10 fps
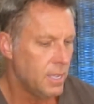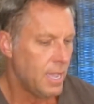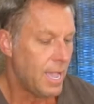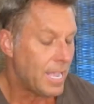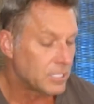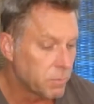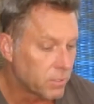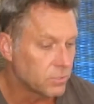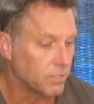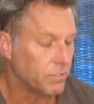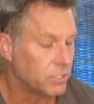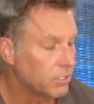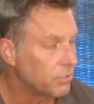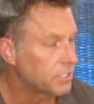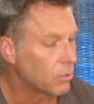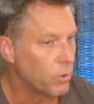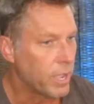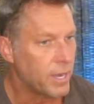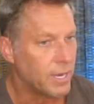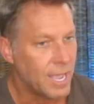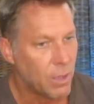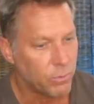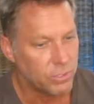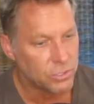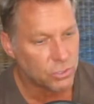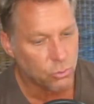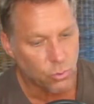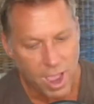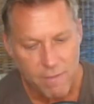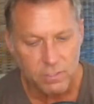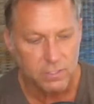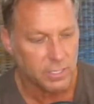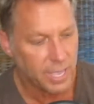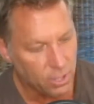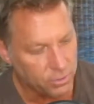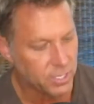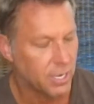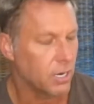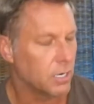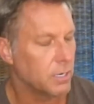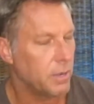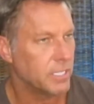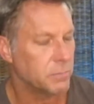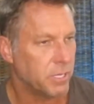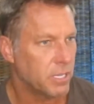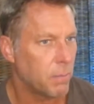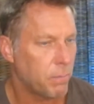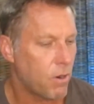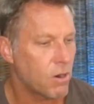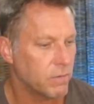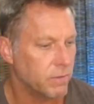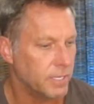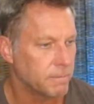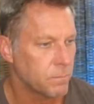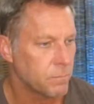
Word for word: hospitals and facilities are ran and how travel healthcare has become part of it,